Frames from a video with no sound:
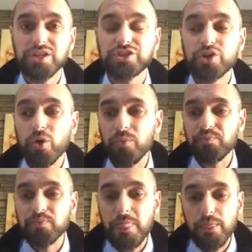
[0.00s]

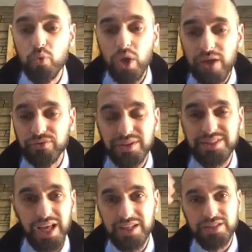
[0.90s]
So we have to
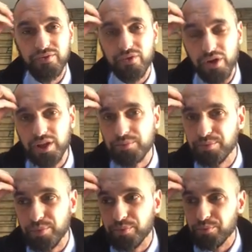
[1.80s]
understand it's a very
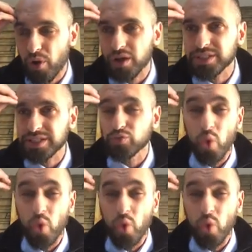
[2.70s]
deep process.